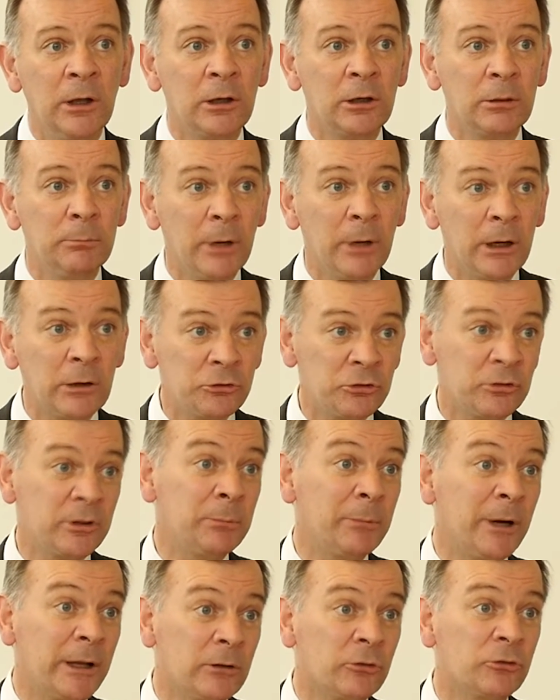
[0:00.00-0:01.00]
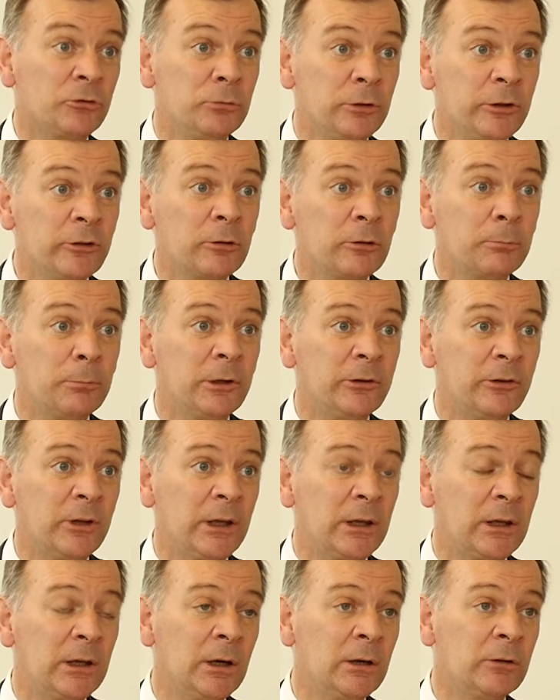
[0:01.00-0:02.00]
commercially managed risk by
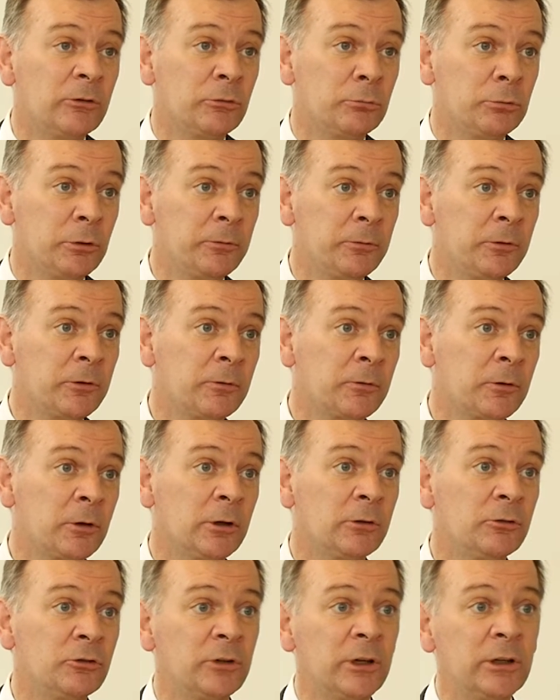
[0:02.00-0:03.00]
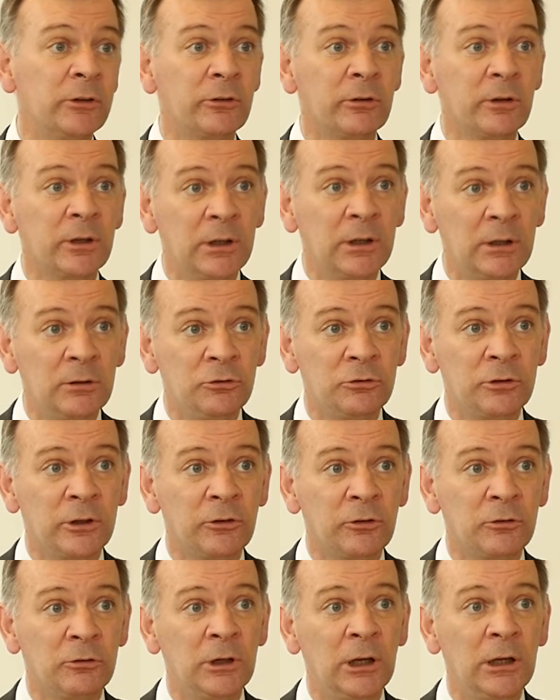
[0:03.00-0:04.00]
taking out derivative contracts like
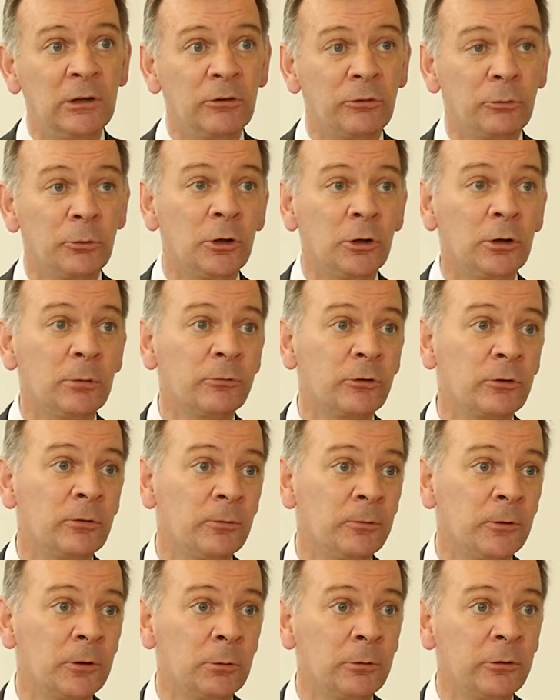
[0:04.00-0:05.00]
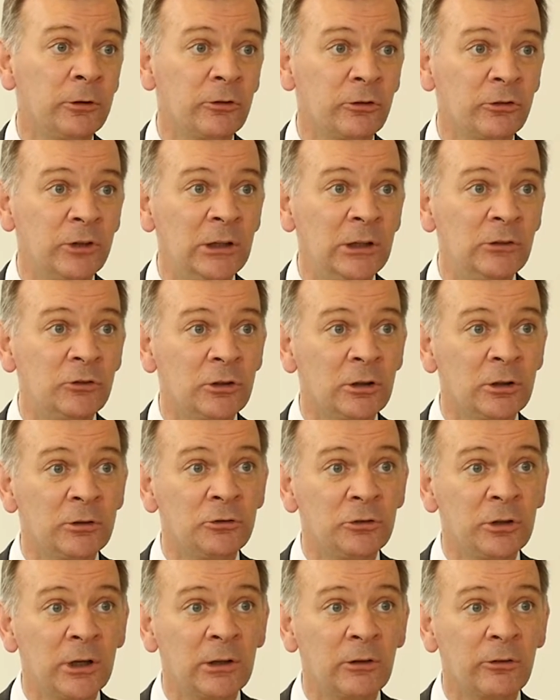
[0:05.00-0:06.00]
interest rate swaps and forward exchange
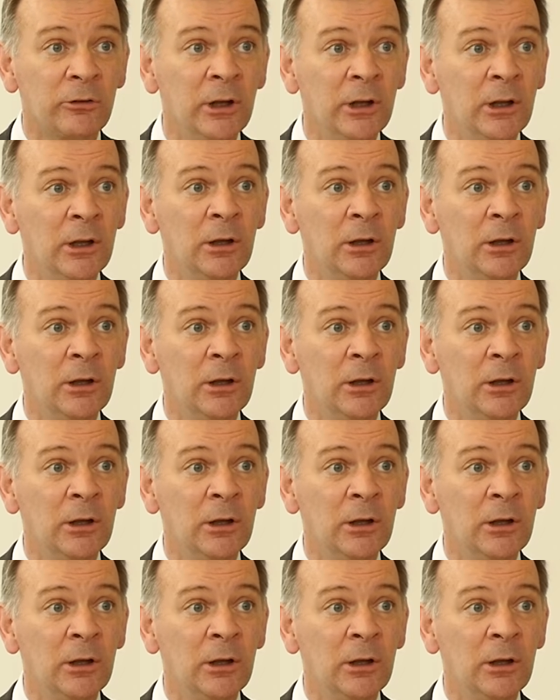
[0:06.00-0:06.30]
contracts,